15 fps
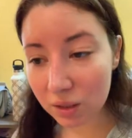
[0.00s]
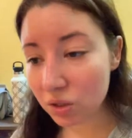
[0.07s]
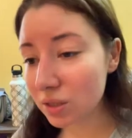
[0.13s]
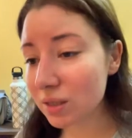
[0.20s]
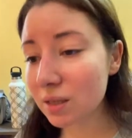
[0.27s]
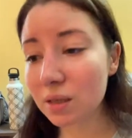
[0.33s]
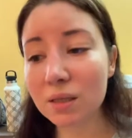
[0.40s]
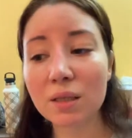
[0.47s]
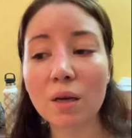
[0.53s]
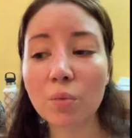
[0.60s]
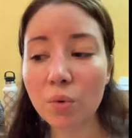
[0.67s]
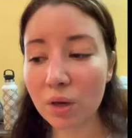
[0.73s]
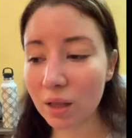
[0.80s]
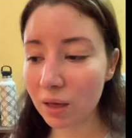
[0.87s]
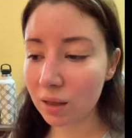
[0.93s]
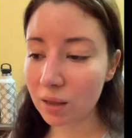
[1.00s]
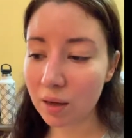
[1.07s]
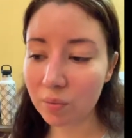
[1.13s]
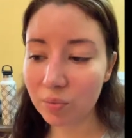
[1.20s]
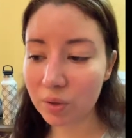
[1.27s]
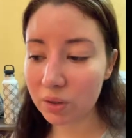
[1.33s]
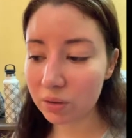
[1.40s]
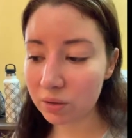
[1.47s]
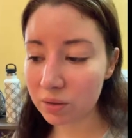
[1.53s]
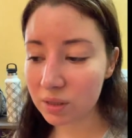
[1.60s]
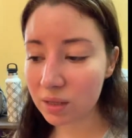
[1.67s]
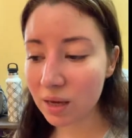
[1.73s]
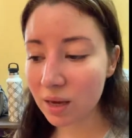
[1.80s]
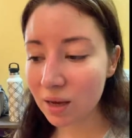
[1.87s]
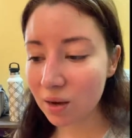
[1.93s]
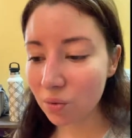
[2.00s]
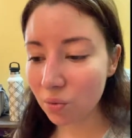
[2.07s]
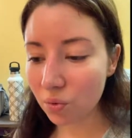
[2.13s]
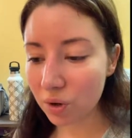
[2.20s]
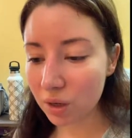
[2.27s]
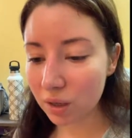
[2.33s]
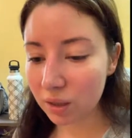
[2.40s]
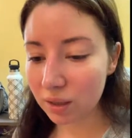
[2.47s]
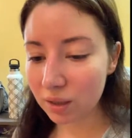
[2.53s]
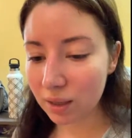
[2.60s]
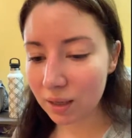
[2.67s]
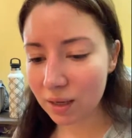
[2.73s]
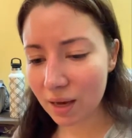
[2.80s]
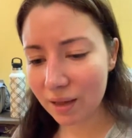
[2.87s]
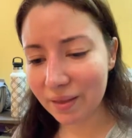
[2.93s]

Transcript: Just the same way like that pills work, like, yeah,